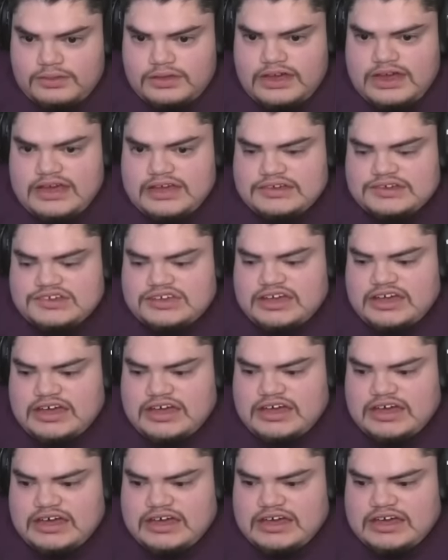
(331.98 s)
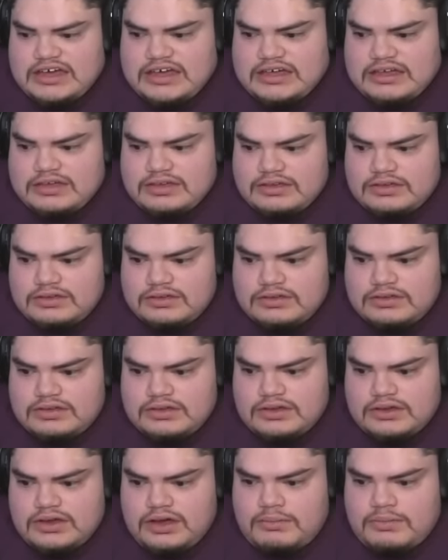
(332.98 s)
A J.
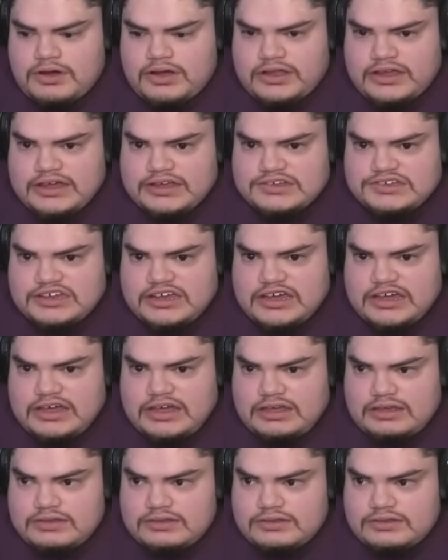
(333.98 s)
Come on, A J.